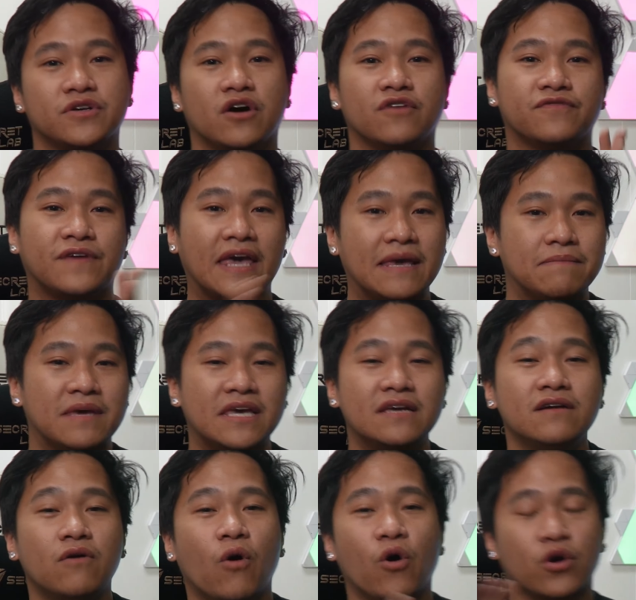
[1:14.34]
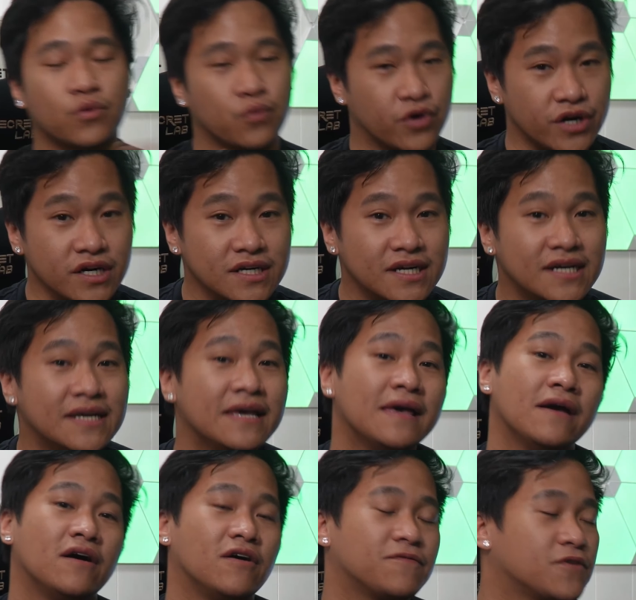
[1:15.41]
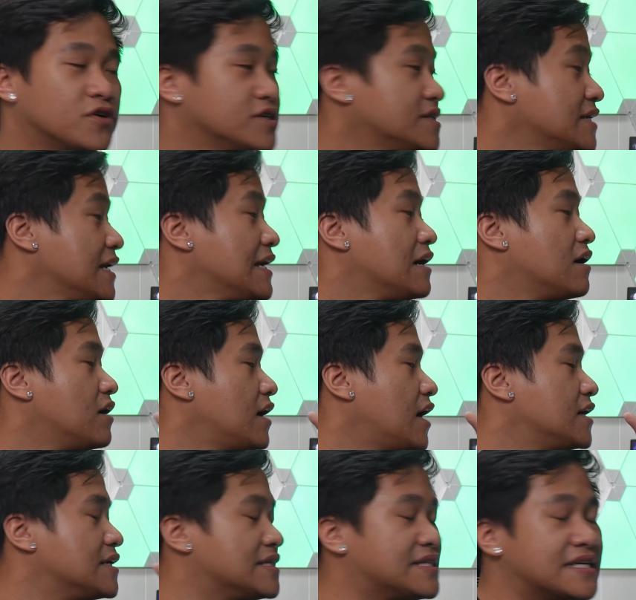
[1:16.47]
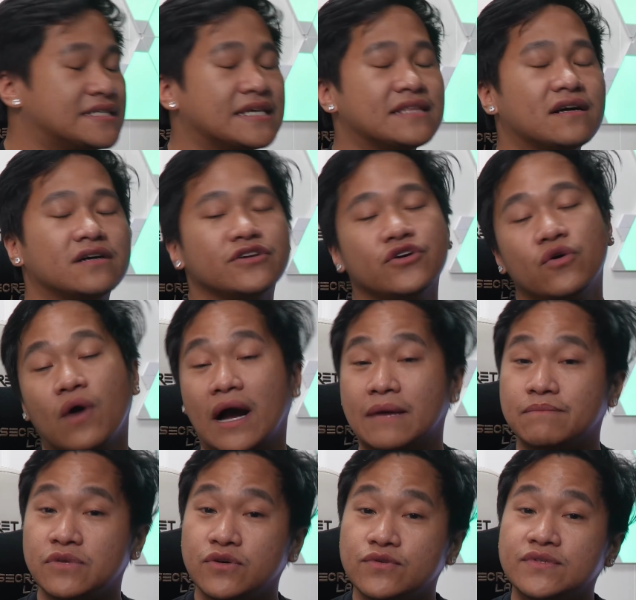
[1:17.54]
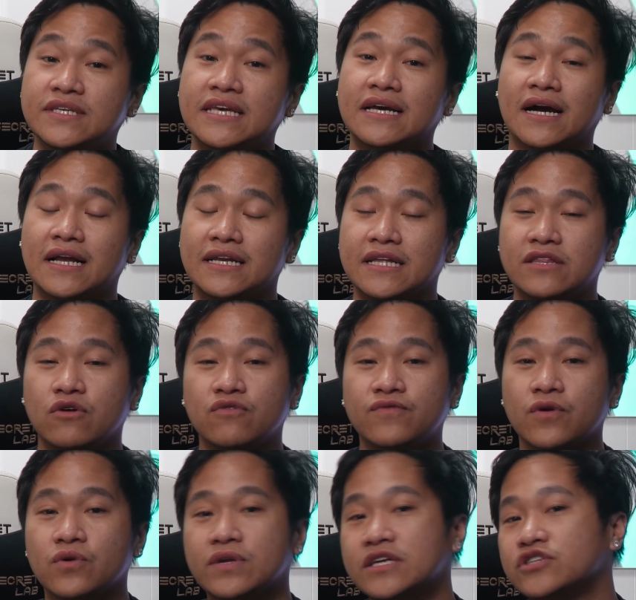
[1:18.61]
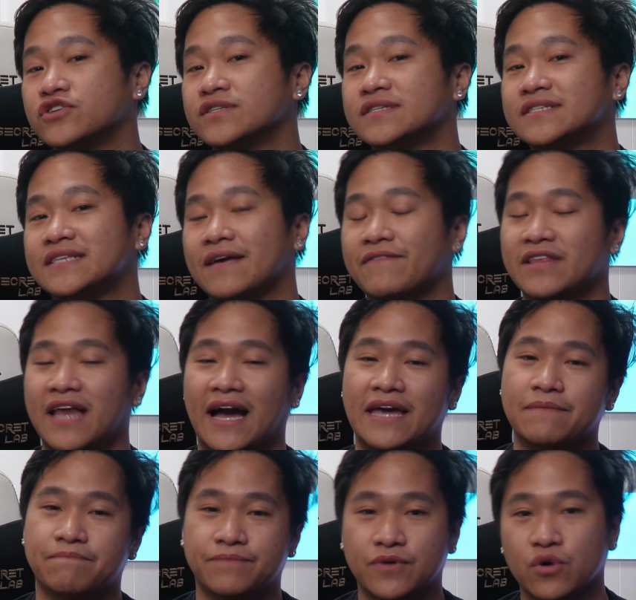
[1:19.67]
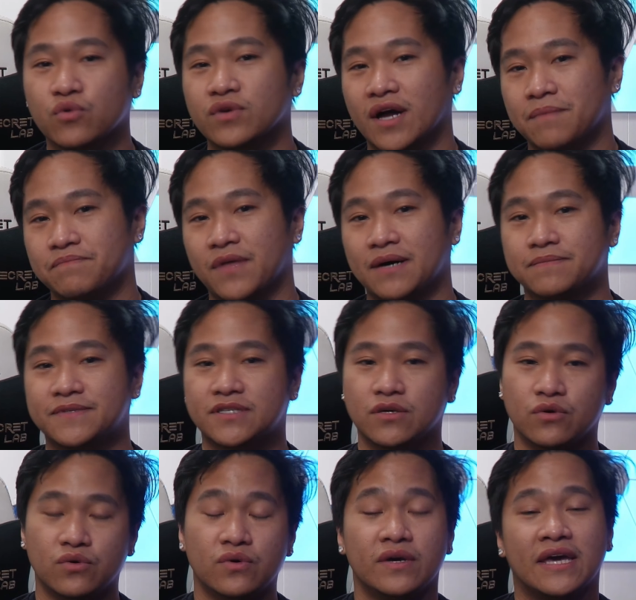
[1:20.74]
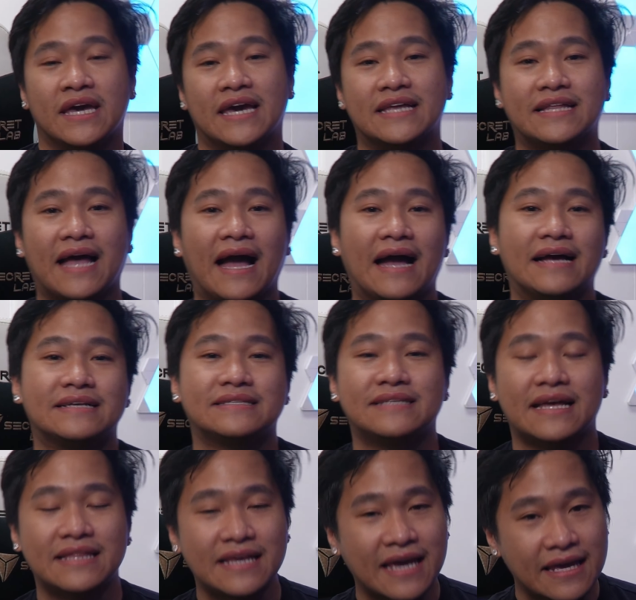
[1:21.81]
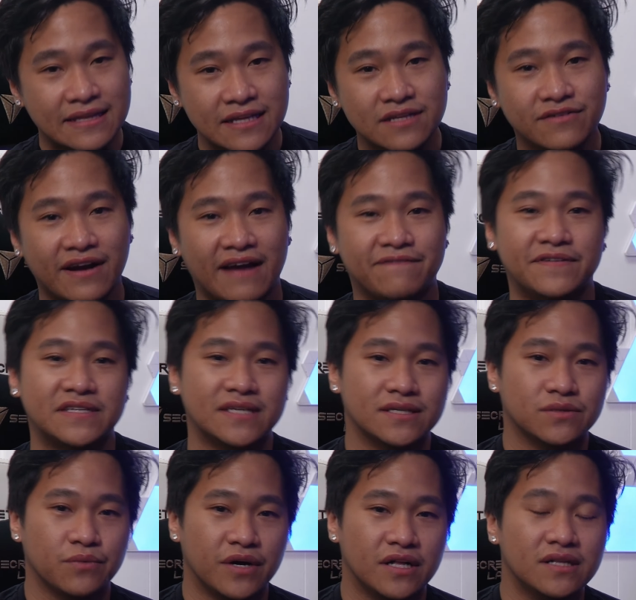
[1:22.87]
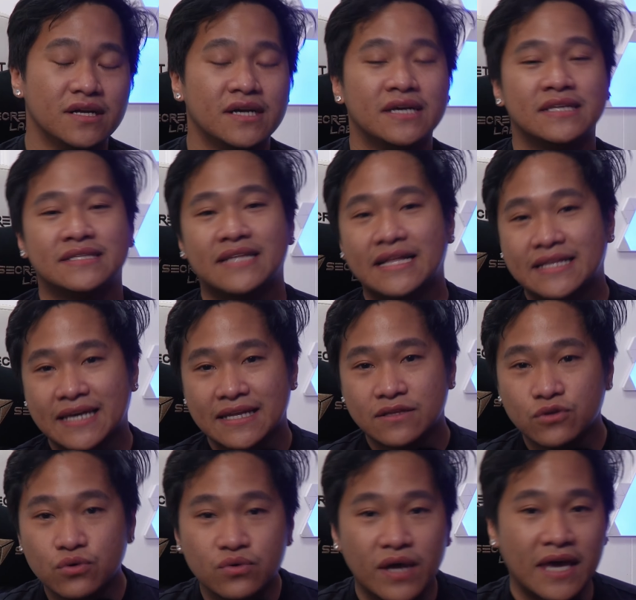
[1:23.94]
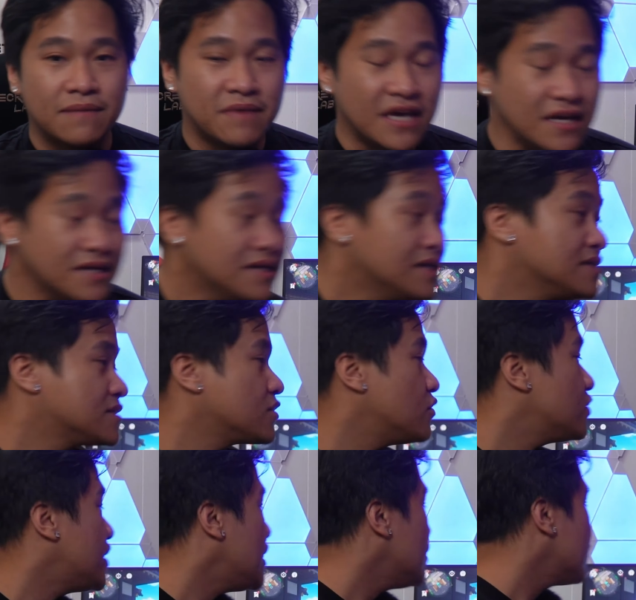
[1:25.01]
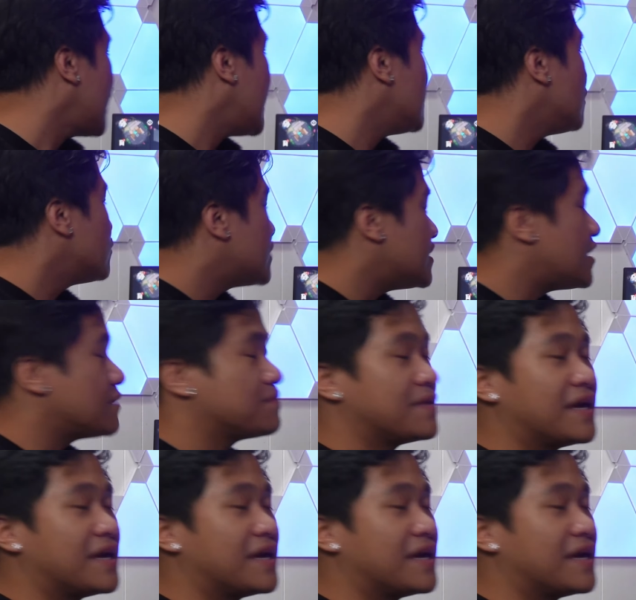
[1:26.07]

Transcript: of gaming or work. Of course, in this scenario, I'm using a Lenovo Legion 7i Pro laptop. So it has dedicated graphics as well that can do gaming. So here I loaded up